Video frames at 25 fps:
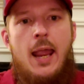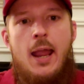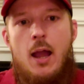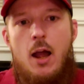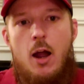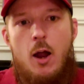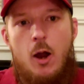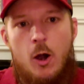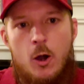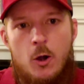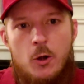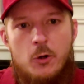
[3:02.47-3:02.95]

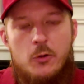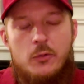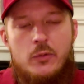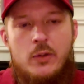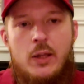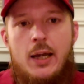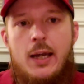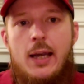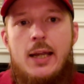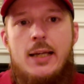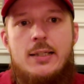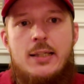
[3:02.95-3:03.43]
can't hurt
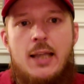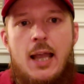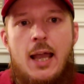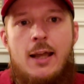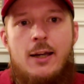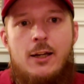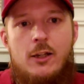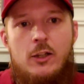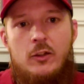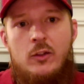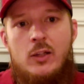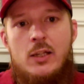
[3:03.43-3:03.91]
that he's
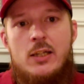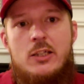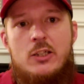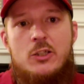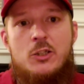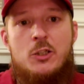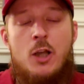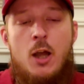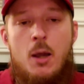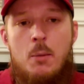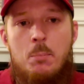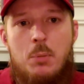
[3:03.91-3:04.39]
had at
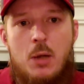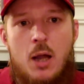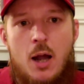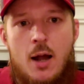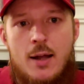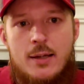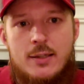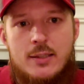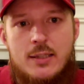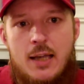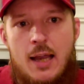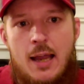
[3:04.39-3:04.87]
least some
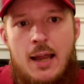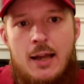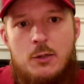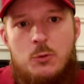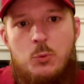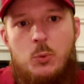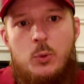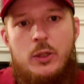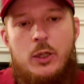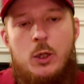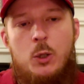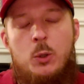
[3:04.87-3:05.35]

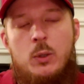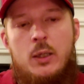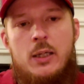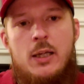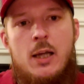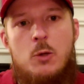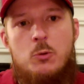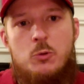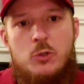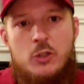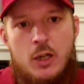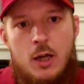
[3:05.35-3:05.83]
contact with
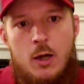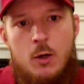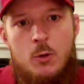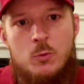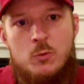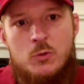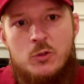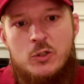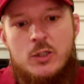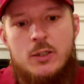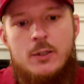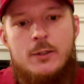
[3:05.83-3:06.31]
Julio
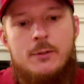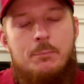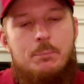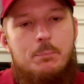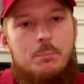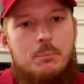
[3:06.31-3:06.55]
Jones.